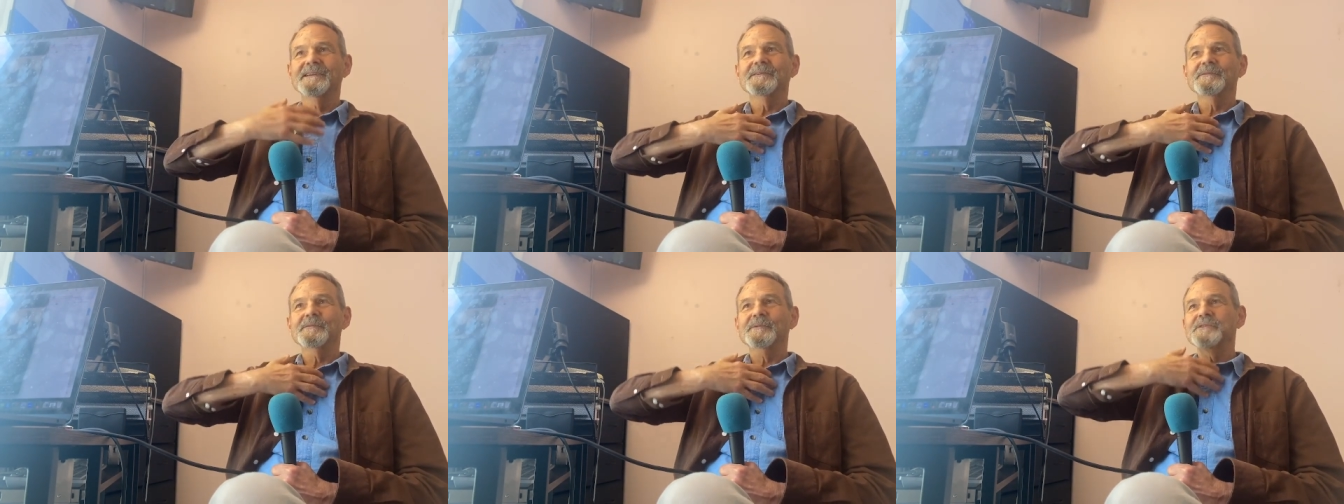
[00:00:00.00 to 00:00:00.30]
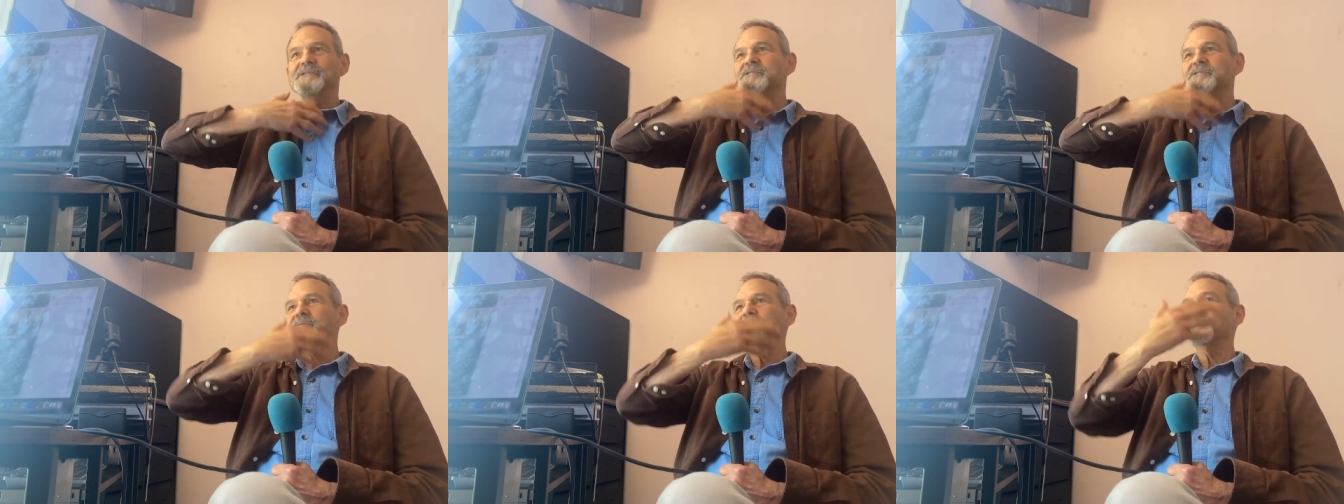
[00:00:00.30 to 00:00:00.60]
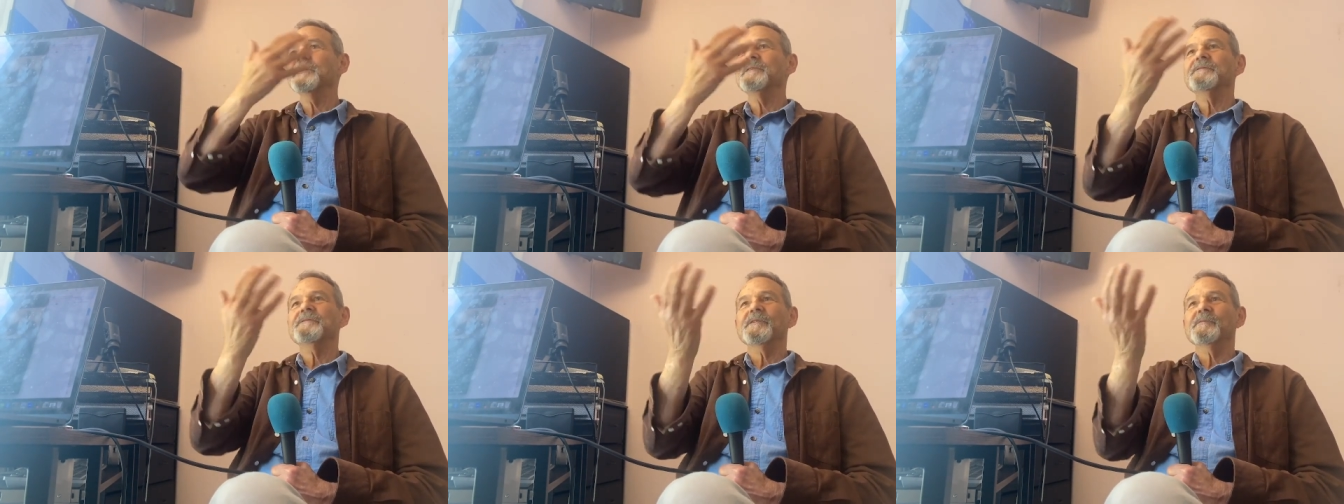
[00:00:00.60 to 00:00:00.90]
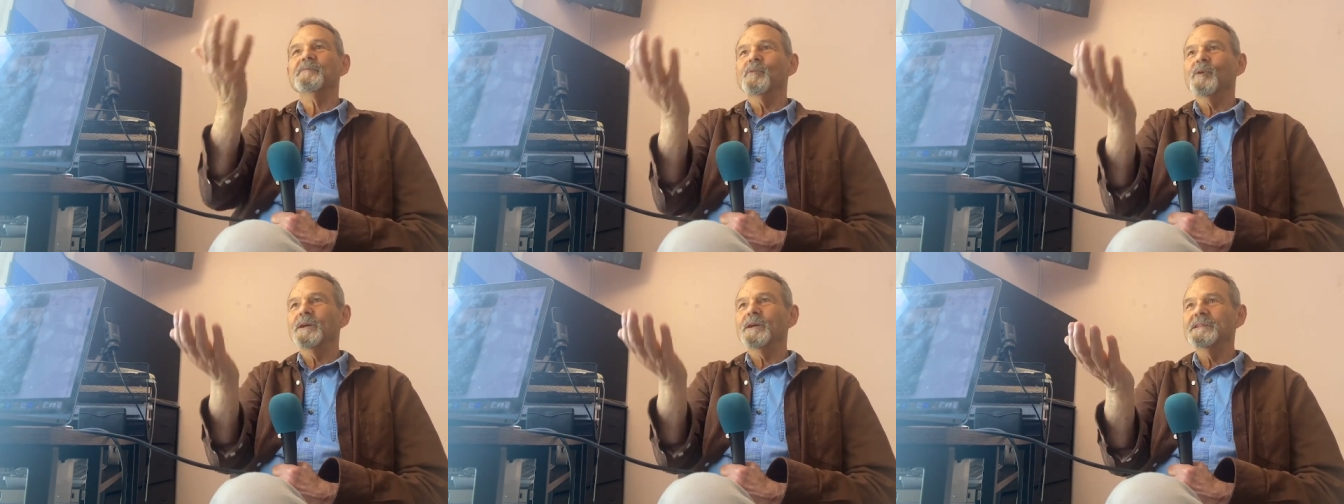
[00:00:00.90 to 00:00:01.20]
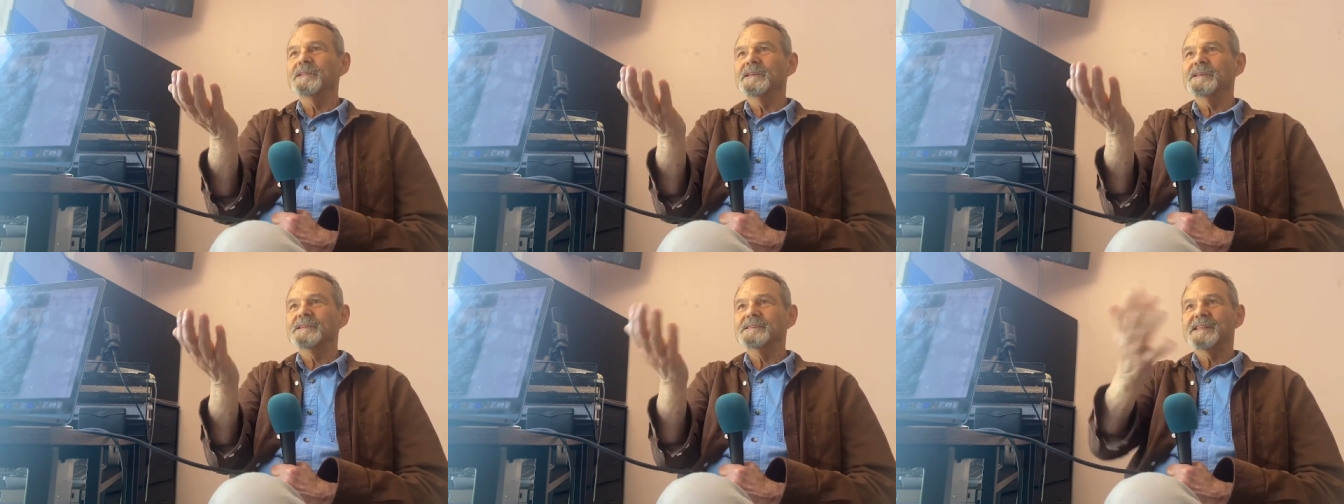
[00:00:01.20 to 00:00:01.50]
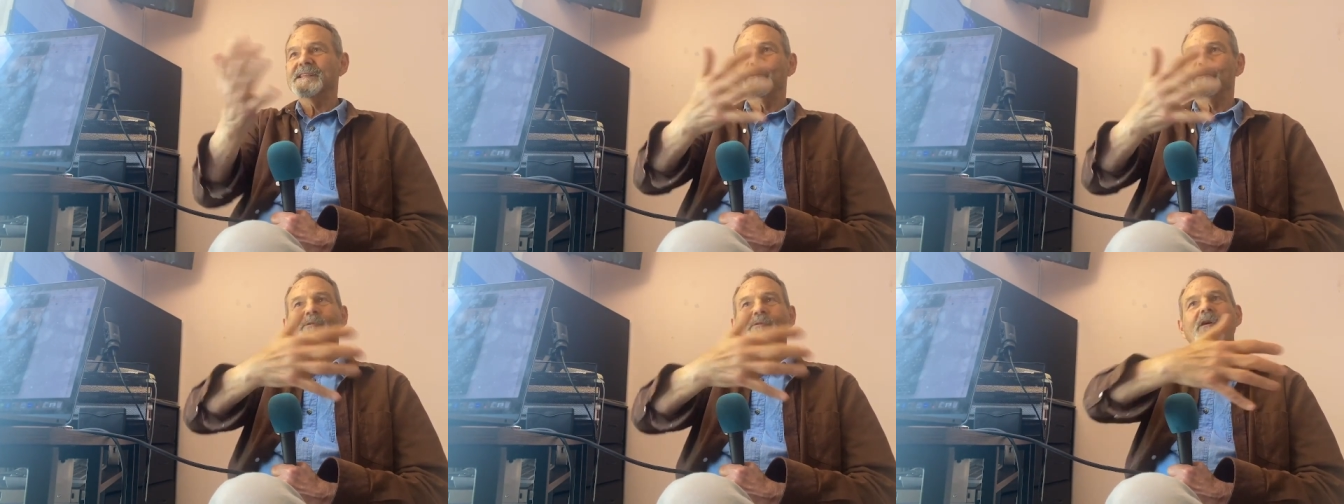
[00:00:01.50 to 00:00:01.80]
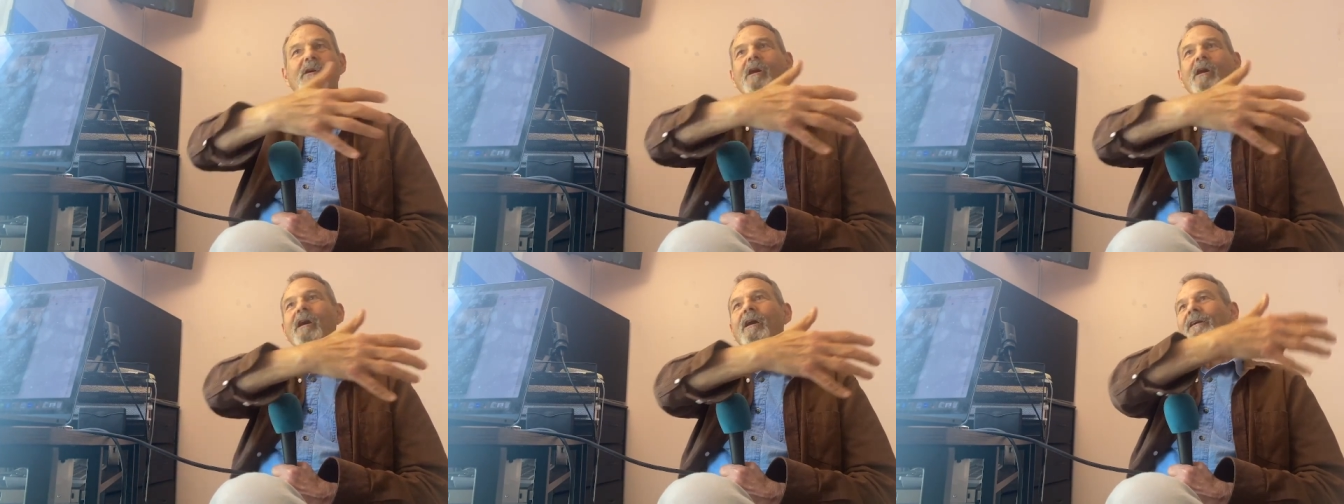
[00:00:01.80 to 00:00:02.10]
When you speak from oneness, that we're
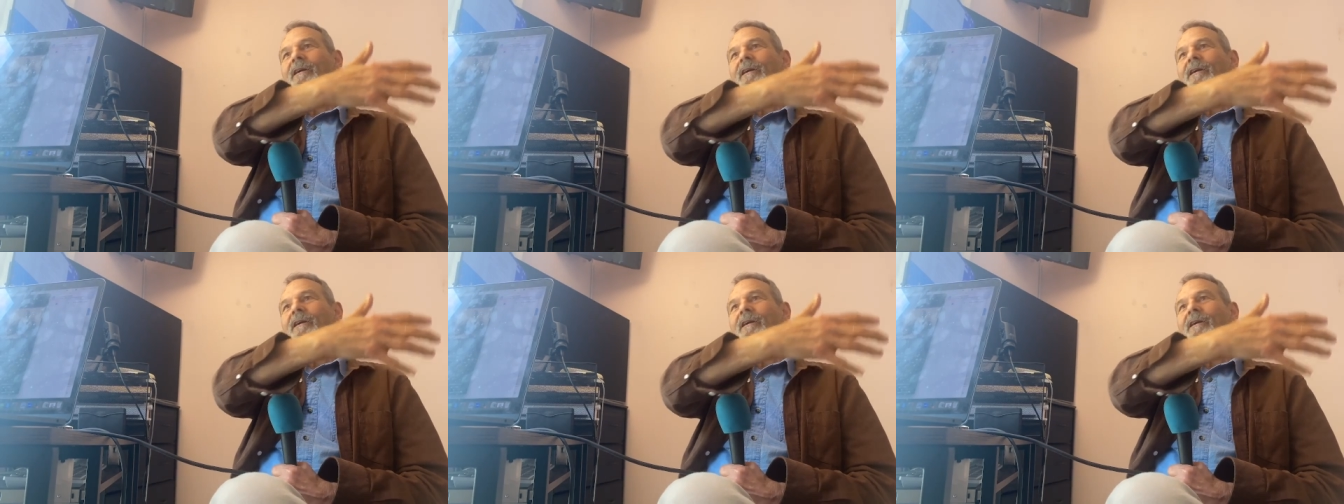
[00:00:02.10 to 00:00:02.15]
all